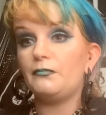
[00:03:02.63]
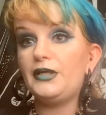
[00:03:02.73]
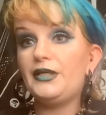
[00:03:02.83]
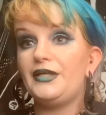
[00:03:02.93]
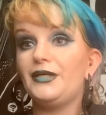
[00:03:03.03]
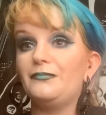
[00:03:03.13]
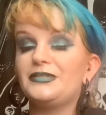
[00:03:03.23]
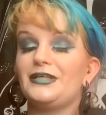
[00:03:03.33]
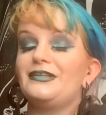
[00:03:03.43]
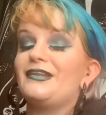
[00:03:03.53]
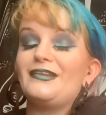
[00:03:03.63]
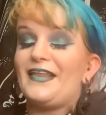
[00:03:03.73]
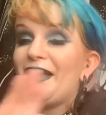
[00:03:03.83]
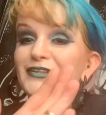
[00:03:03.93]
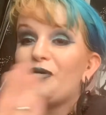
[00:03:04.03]
mediums and
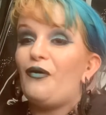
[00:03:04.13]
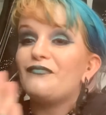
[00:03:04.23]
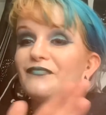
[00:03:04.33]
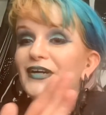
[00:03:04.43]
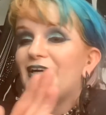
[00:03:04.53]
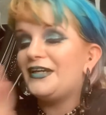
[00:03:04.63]
they don't fit